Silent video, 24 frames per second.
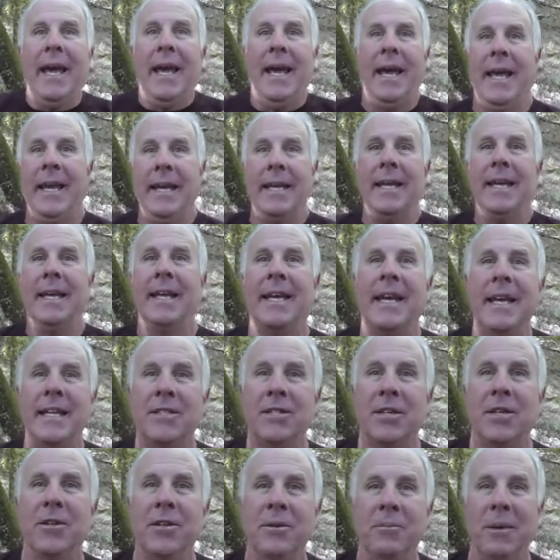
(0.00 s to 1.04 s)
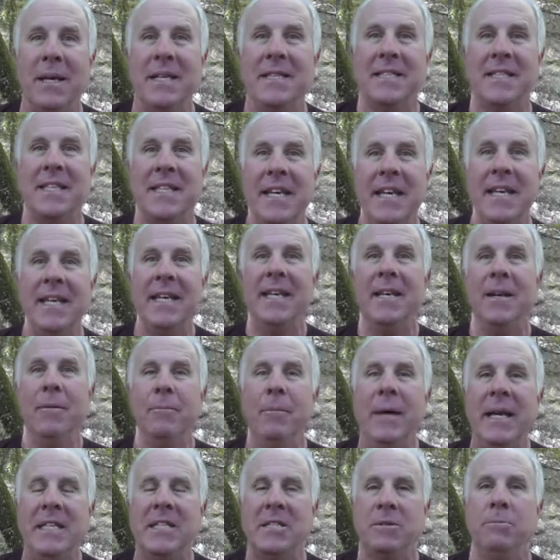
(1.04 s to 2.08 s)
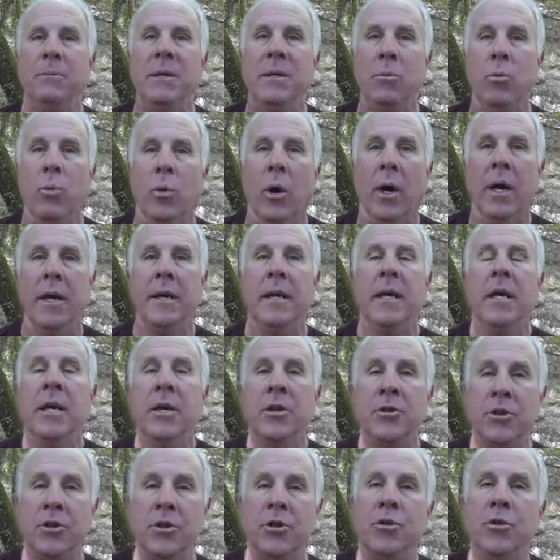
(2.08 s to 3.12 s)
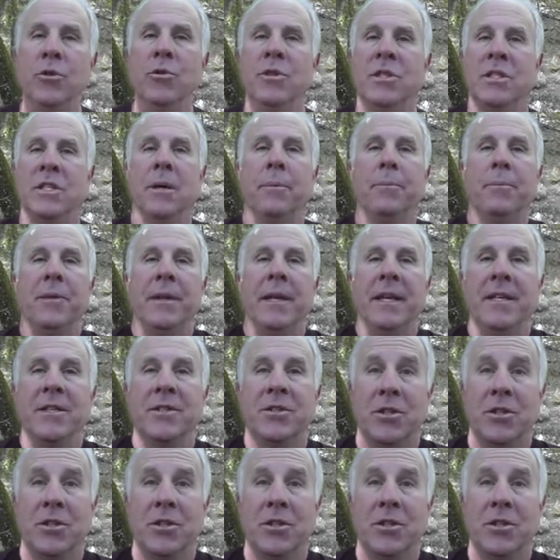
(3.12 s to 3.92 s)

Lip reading: and it gets under my skin, and it makes me want to do something.